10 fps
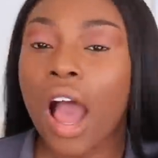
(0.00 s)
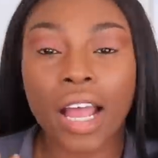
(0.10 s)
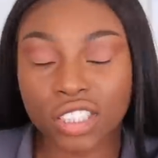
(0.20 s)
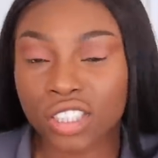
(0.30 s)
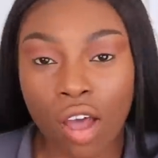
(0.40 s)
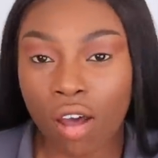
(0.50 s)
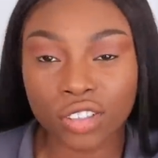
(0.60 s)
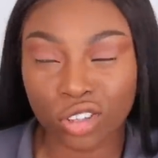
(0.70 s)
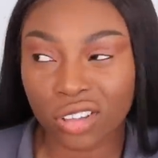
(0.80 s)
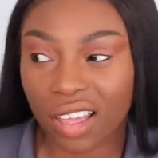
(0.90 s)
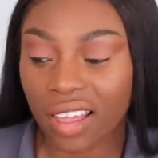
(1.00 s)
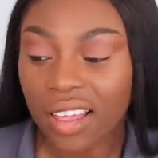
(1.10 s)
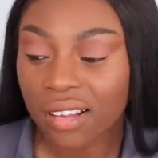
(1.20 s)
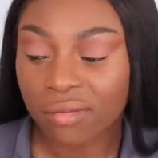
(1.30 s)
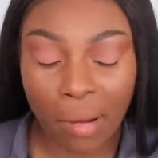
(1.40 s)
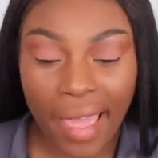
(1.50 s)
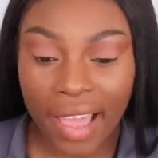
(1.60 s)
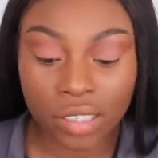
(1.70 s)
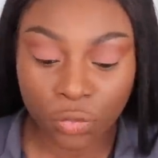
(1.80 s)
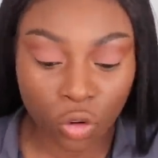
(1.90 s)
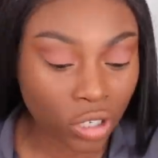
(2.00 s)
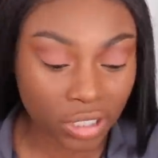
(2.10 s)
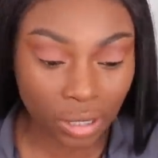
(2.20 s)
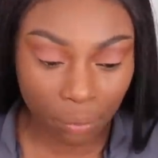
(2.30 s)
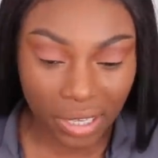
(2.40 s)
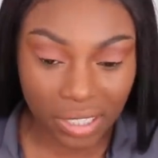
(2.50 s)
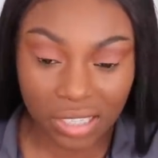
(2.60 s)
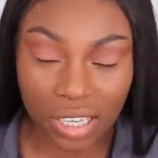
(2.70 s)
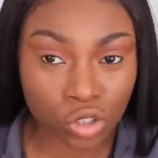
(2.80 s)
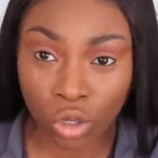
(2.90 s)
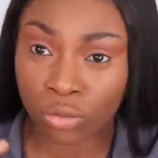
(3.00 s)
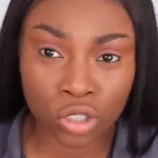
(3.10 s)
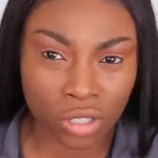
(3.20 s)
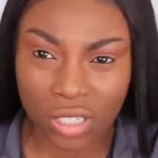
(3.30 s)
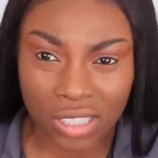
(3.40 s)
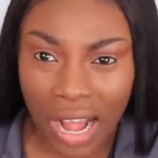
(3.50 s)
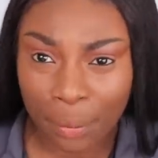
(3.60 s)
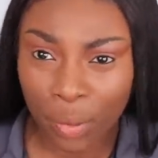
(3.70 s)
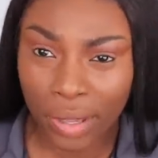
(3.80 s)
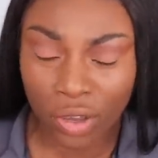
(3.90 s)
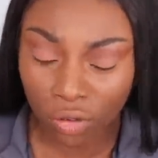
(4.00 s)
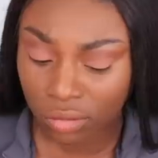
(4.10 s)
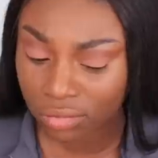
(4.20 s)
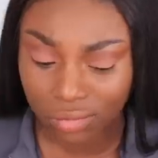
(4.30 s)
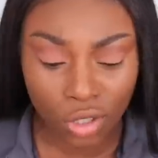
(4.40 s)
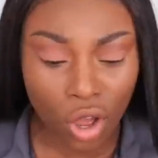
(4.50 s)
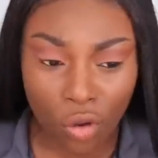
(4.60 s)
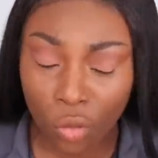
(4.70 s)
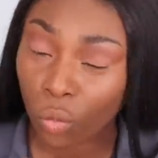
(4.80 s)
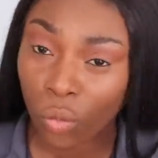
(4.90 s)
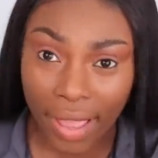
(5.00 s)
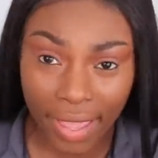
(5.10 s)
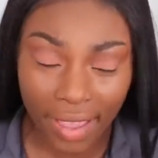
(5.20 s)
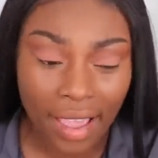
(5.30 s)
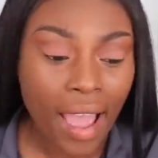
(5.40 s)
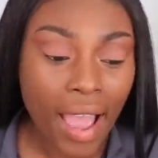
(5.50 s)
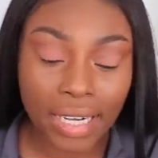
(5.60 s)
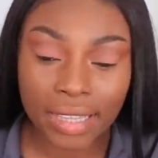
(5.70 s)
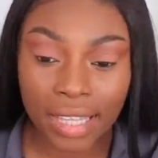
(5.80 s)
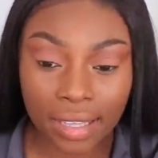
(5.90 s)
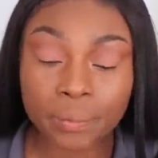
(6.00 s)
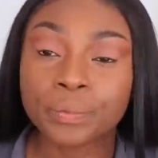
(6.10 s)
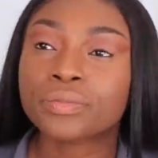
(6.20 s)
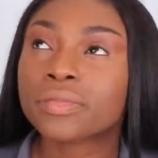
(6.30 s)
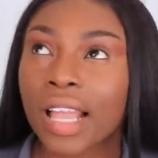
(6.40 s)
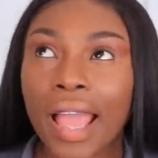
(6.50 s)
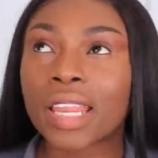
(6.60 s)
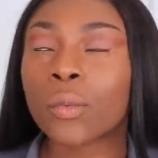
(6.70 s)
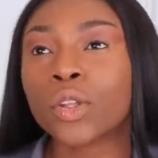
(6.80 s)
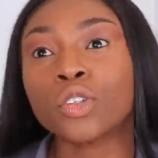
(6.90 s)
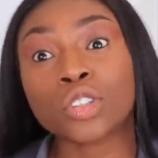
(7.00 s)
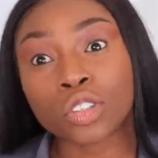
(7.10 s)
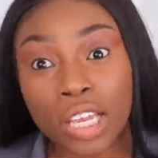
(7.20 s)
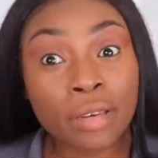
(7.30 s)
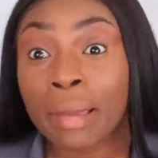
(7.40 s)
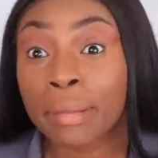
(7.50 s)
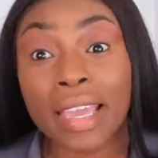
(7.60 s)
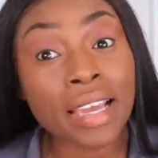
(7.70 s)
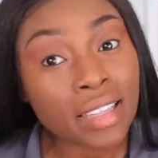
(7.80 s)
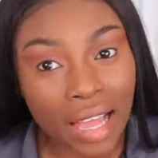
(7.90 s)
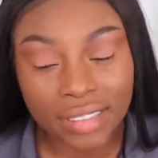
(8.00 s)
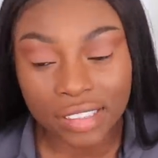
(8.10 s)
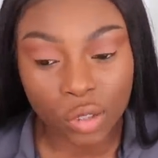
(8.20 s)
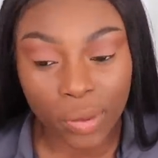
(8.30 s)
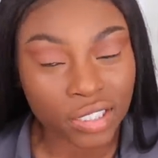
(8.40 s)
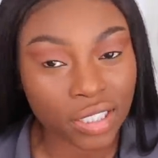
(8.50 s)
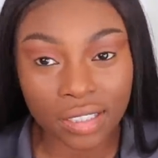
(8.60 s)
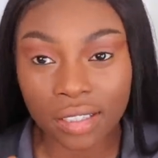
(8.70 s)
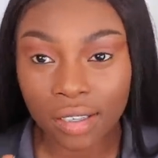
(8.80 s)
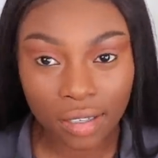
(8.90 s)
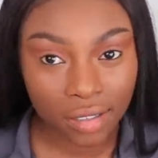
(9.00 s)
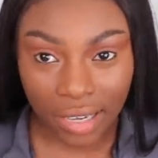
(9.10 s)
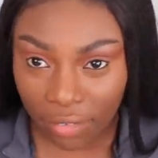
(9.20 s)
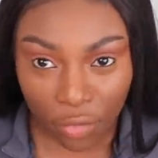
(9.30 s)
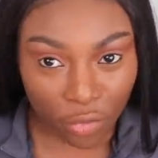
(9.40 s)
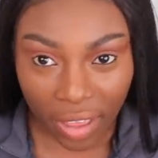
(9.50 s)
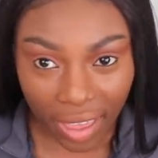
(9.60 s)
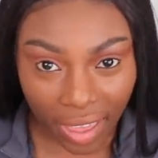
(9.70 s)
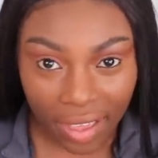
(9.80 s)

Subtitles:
I just can't do the, my hair's falling to pieces, so I'm just going to slap a wig on. No way. And I think anyone who's in maybe in that situation, never fear,